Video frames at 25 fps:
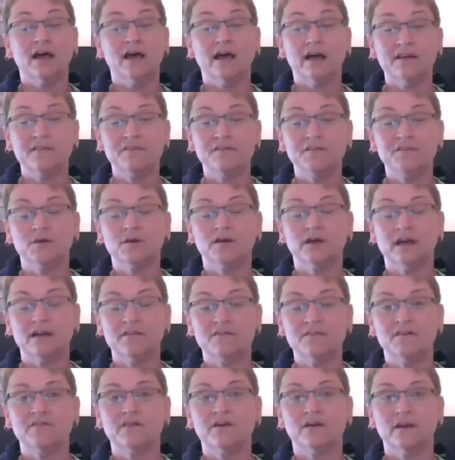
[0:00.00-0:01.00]
I feel
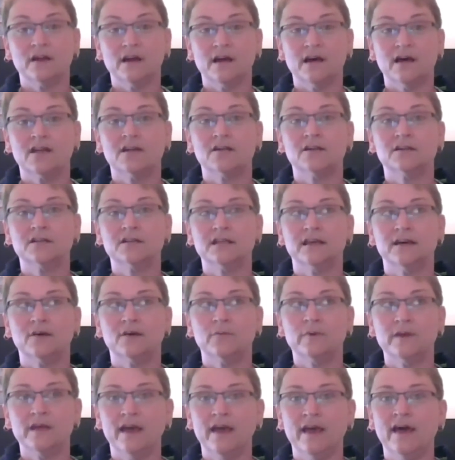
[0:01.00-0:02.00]
very honored
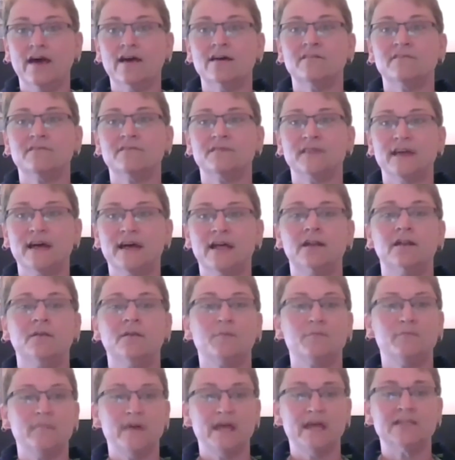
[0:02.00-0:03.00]
that we have that
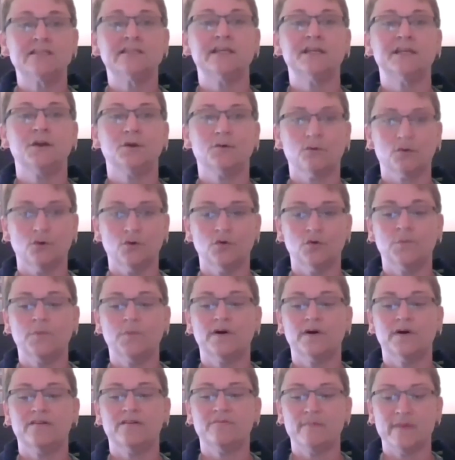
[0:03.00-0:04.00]
amazing group
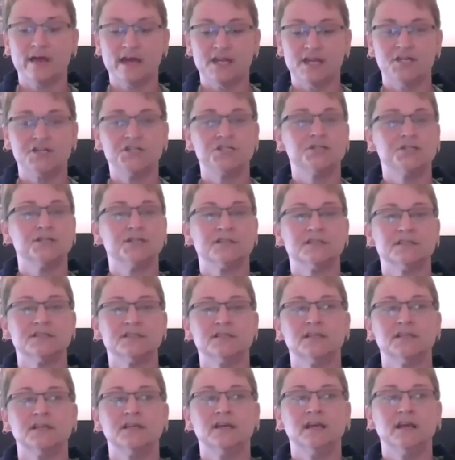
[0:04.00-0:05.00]
of managers
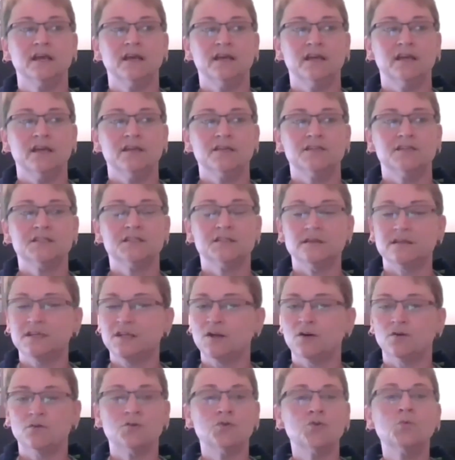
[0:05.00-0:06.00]

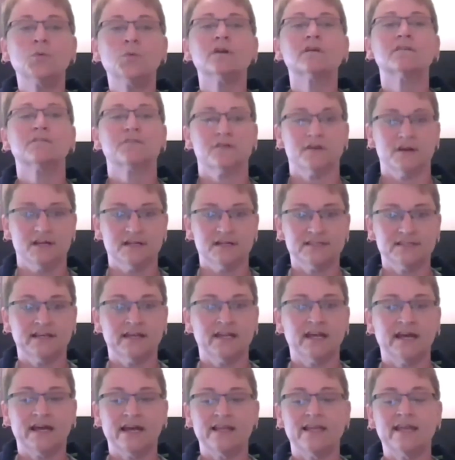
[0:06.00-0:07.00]
who work for us.
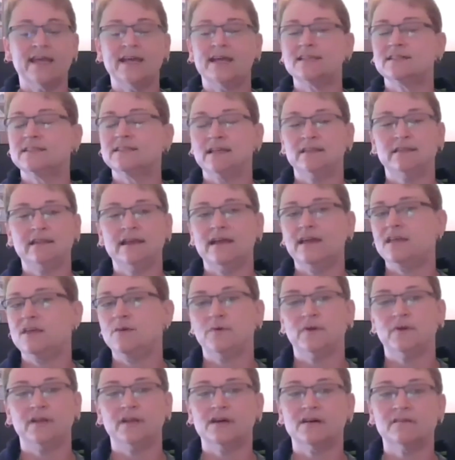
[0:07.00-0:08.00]
And I can't say thank
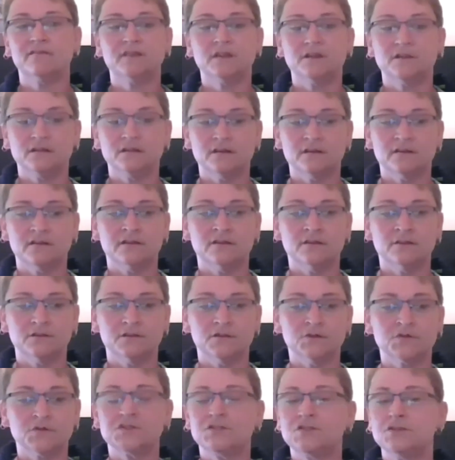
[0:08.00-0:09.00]
you enough.
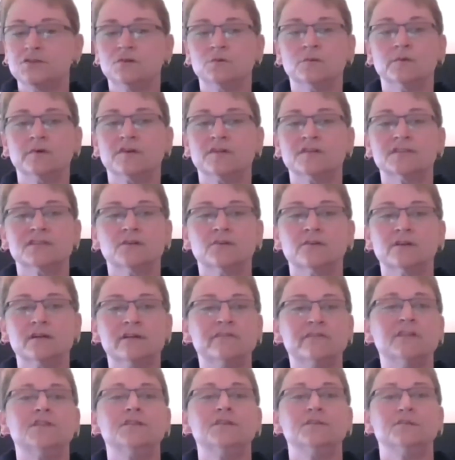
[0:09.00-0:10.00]
Those two words don't
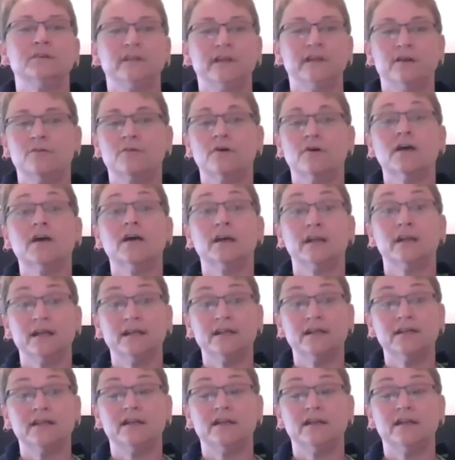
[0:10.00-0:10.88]
even do it. They don't cut it.